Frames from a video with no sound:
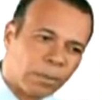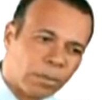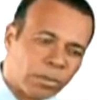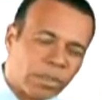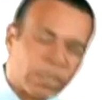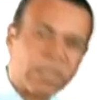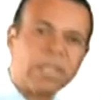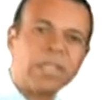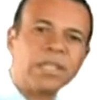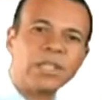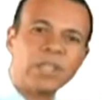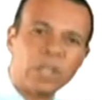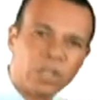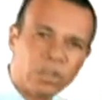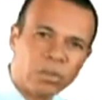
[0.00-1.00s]
permanently
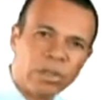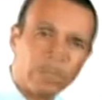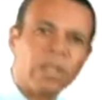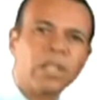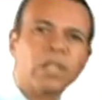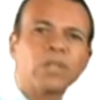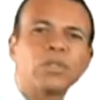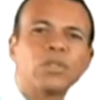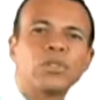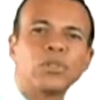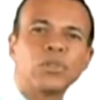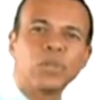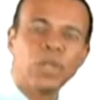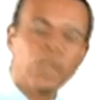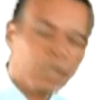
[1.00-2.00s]
in touch with you
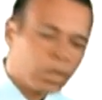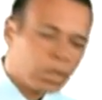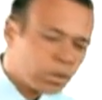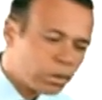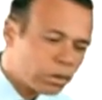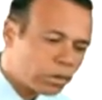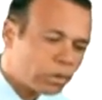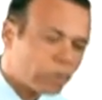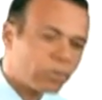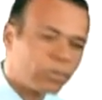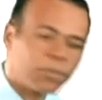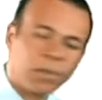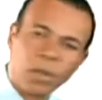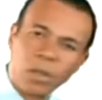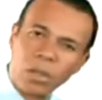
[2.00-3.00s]
to
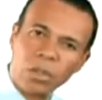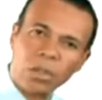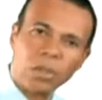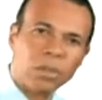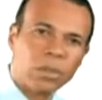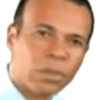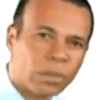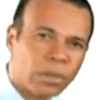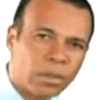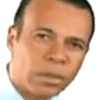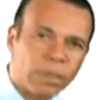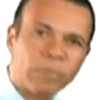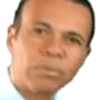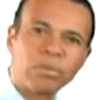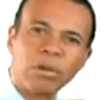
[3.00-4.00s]
follow your